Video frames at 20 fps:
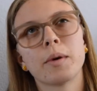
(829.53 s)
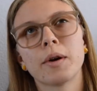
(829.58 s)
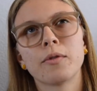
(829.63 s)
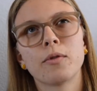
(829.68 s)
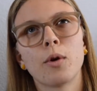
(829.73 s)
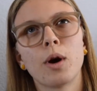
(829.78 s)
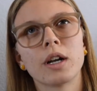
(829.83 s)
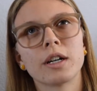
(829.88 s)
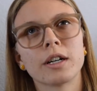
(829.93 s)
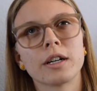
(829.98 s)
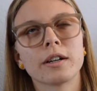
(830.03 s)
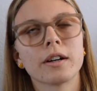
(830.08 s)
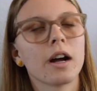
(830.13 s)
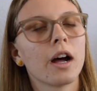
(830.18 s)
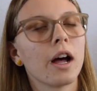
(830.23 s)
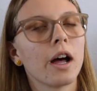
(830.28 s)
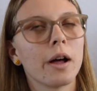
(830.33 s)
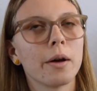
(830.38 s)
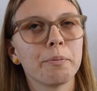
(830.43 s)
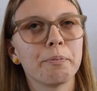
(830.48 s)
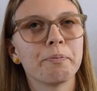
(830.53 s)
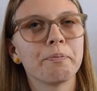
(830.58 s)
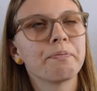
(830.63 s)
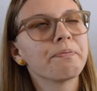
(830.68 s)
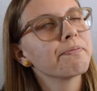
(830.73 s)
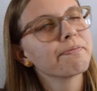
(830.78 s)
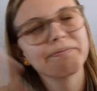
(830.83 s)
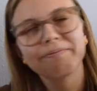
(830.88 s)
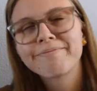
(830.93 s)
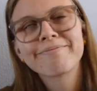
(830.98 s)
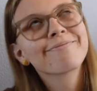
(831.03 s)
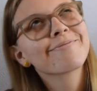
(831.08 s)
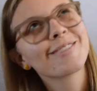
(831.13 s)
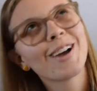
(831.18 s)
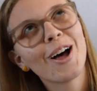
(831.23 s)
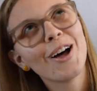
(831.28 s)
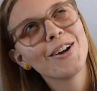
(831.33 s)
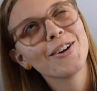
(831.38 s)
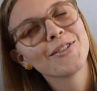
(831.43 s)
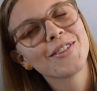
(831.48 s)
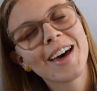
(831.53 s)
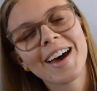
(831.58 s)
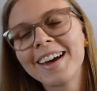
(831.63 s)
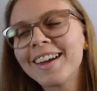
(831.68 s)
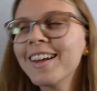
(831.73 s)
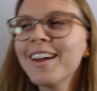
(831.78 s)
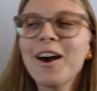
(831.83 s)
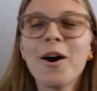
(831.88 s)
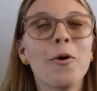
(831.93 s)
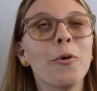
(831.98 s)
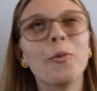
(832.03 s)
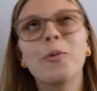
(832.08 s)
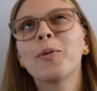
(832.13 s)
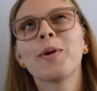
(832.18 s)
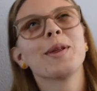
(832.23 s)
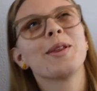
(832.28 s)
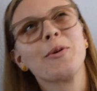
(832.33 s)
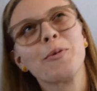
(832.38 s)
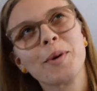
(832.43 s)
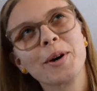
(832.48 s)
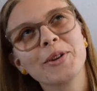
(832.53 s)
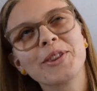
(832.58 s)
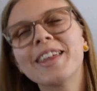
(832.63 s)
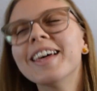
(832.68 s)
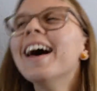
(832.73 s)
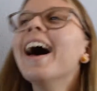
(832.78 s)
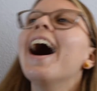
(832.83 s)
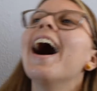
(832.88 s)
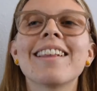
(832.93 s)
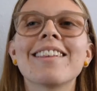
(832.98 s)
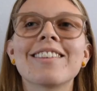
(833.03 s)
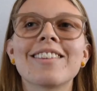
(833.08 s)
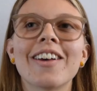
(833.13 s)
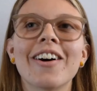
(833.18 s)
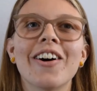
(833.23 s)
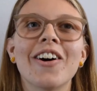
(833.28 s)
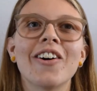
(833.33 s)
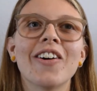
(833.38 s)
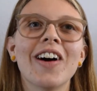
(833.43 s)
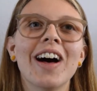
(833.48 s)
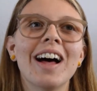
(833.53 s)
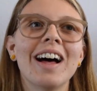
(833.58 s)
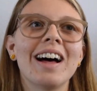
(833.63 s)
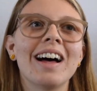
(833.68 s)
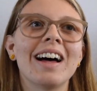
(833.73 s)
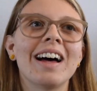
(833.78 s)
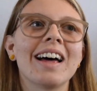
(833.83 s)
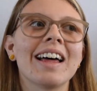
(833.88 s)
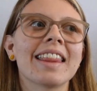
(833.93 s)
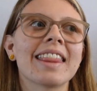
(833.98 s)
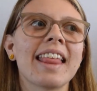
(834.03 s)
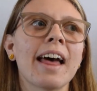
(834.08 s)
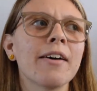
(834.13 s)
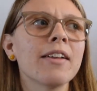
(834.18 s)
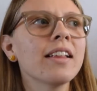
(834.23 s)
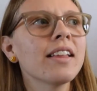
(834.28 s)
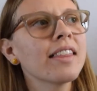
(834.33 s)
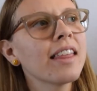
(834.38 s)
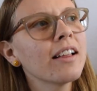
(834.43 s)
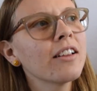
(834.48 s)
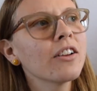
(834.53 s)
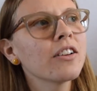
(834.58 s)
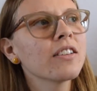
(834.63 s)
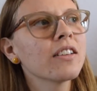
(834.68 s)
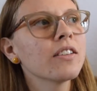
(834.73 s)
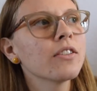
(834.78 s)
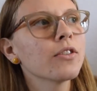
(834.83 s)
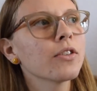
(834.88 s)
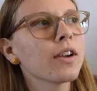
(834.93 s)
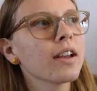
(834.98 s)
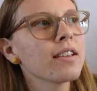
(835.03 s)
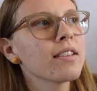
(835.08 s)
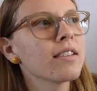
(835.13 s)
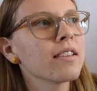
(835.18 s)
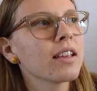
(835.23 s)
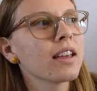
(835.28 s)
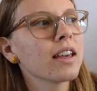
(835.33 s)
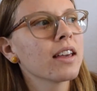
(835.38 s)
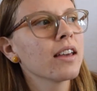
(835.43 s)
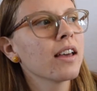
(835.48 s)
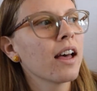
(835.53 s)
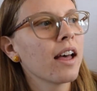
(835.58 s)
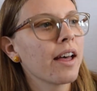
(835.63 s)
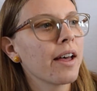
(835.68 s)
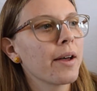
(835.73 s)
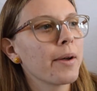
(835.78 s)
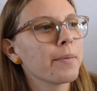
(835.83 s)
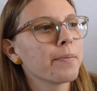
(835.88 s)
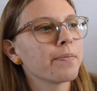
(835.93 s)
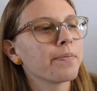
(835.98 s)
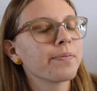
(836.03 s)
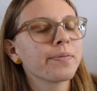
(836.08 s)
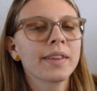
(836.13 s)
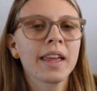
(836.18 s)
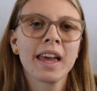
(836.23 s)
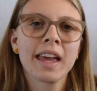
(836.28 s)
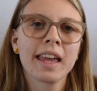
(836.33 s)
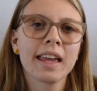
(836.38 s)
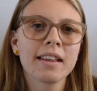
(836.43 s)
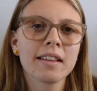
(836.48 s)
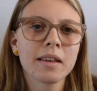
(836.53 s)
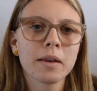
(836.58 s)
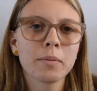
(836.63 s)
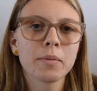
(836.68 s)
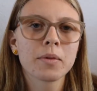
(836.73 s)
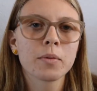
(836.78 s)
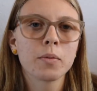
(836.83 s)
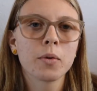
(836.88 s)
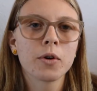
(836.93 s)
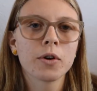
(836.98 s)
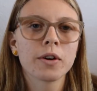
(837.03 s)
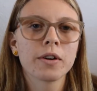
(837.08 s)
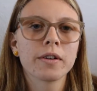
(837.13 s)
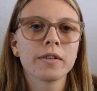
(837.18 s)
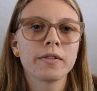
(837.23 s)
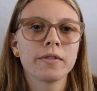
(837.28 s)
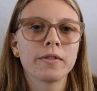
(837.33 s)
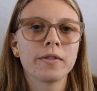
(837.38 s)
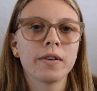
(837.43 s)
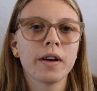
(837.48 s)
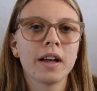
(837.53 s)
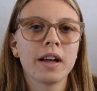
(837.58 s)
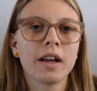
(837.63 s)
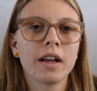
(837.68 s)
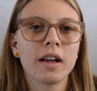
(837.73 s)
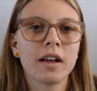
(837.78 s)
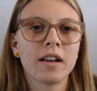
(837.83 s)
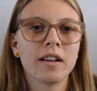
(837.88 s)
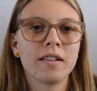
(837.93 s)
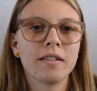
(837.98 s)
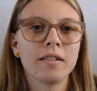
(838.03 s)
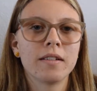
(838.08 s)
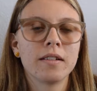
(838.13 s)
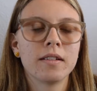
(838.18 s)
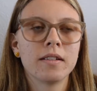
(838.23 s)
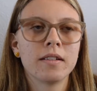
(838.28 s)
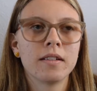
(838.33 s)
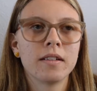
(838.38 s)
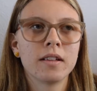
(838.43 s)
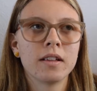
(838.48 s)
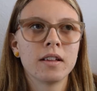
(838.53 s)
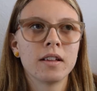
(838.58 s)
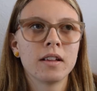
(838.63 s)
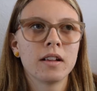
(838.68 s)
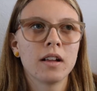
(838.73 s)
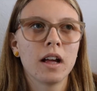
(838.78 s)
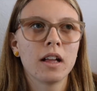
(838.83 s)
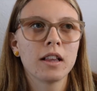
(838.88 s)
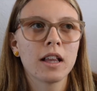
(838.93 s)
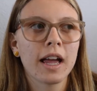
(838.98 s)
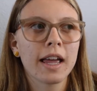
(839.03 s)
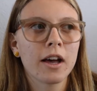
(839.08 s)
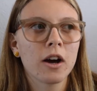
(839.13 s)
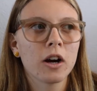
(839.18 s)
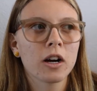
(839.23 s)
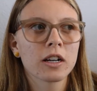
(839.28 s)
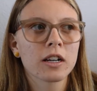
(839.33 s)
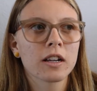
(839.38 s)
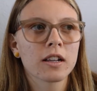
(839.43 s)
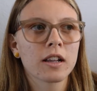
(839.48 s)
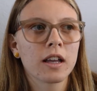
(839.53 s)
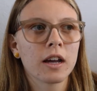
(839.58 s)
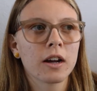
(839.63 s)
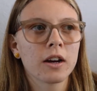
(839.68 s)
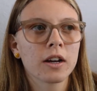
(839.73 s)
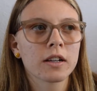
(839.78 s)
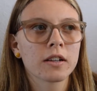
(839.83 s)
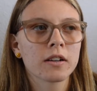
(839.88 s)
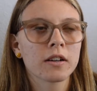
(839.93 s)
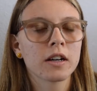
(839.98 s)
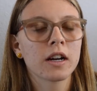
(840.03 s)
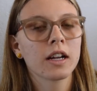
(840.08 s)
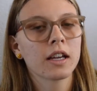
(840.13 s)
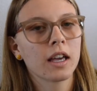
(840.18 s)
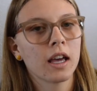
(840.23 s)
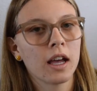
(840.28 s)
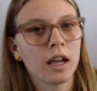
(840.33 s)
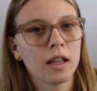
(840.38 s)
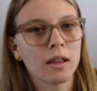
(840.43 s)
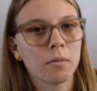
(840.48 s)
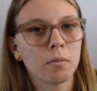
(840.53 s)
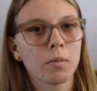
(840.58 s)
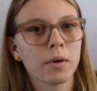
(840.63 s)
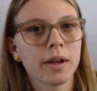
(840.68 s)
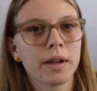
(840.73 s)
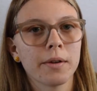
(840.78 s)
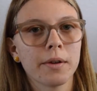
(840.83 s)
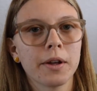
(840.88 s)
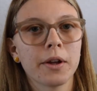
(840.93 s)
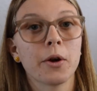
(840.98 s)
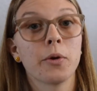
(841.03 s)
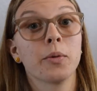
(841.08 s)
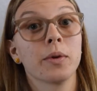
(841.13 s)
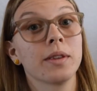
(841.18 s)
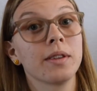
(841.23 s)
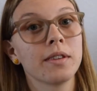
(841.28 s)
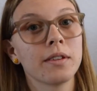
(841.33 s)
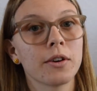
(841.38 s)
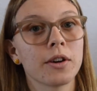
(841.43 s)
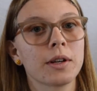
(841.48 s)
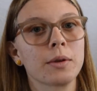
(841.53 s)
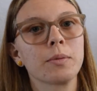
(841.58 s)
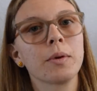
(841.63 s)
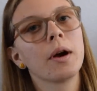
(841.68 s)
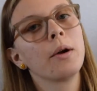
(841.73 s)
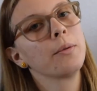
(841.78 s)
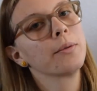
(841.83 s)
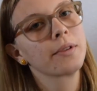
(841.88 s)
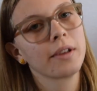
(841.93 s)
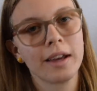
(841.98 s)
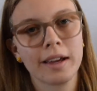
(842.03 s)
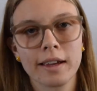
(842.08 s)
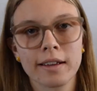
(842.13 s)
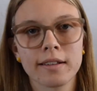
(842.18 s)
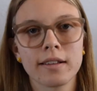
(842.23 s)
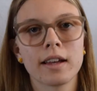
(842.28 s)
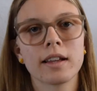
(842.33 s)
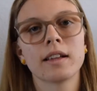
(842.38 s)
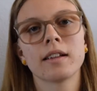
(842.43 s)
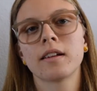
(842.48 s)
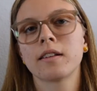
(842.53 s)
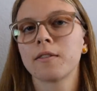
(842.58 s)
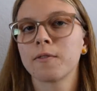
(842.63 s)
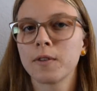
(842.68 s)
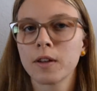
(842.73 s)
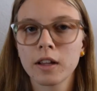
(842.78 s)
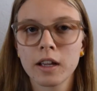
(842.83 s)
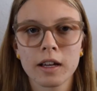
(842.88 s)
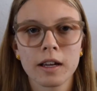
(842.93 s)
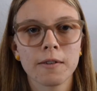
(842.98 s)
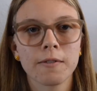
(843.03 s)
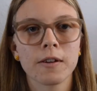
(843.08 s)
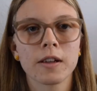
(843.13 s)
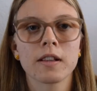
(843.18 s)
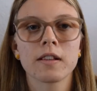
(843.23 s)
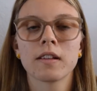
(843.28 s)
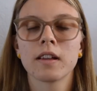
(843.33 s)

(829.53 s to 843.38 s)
water, all that. We do both. So that looks interesting. He seems more of a lighthearted character again, but with serious problems. Like I said, he doesn't feel like he fits